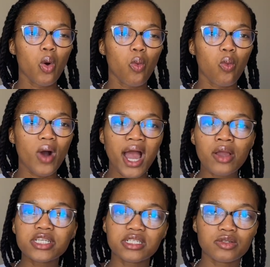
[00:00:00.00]
Why
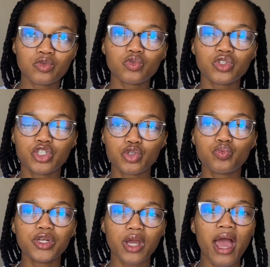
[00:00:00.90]

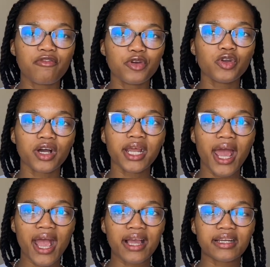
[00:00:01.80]
have we not
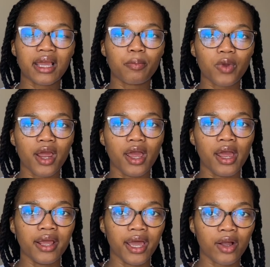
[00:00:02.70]
had
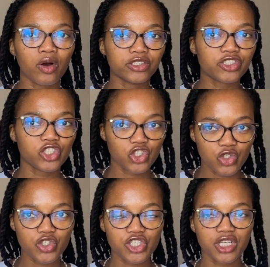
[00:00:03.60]
a
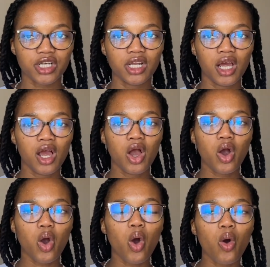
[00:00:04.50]
constitution
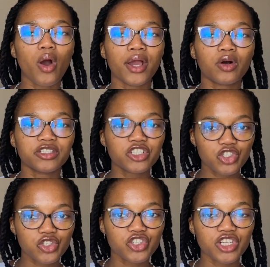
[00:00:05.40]
or a
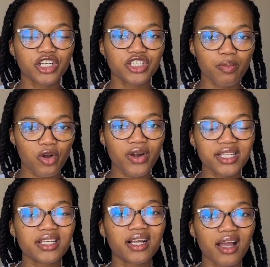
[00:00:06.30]
constitutional
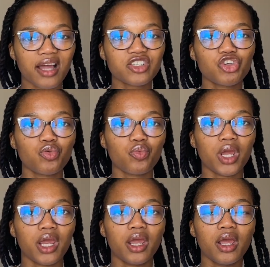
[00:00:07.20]
democratic country
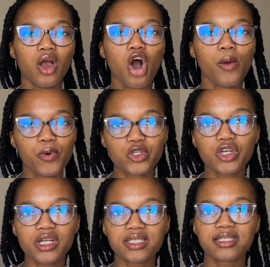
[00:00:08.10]
where
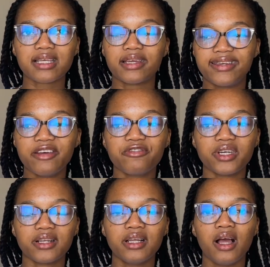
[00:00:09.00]
opportunities are
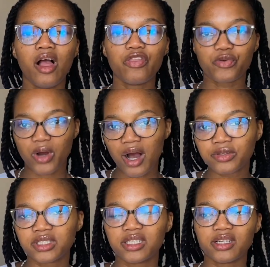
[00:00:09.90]
given
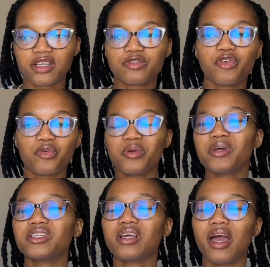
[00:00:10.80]
throughout the years for women